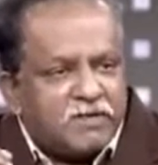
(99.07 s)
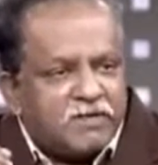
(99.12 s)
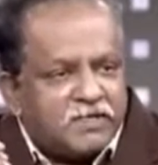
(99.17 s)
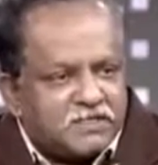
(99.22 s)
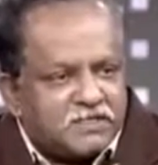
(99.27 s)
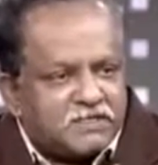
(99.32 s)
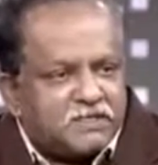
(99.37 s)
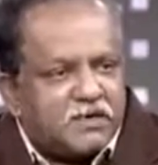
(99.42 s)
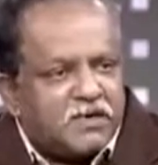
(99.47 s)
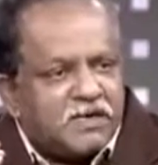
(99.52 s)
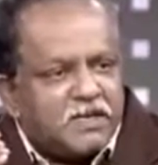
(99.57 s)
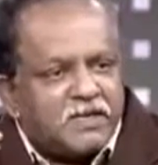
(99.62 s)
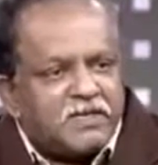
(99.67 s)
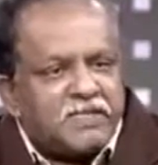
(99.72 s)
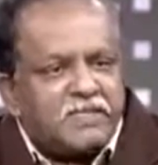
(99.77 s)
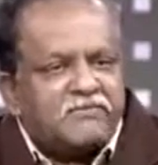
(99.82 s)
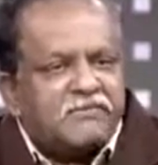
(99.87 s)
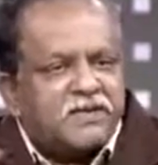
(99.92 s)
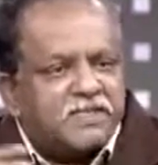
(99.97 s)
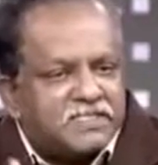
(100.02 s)
installed
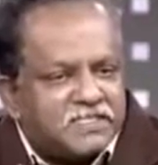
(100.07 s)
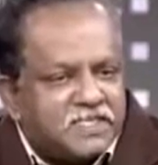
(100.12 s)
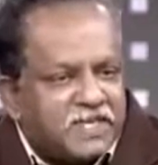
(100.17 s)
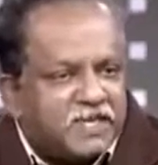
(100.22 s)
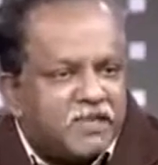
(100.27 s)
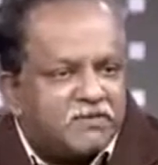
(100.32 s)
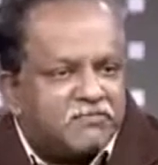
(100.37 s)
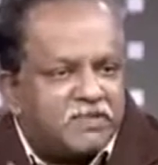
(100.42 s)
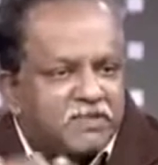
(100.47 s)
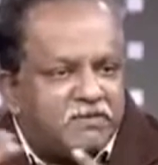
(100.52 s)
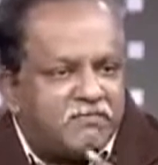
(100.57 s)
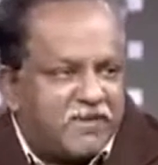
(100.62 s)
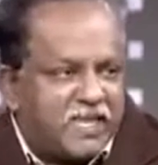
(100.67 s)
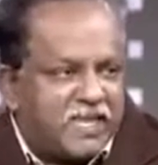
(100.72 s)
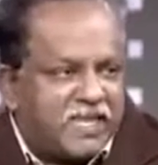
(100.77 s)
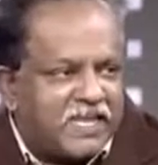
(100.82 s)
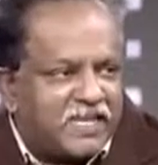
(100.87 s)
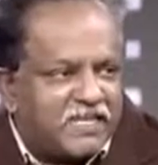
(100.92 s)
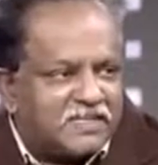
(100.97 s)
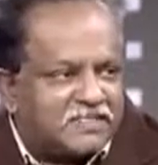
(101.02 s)
on the windshield of the
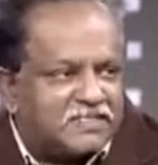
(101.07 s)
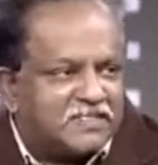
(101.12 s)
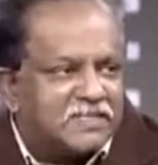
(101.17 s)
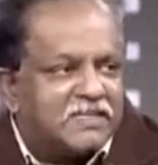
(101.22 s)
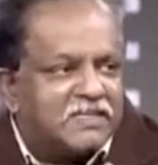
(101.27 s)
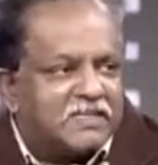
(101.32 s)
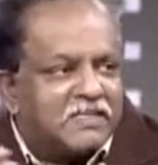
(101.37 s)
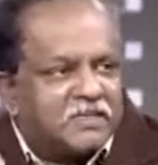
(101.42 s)
vehicles.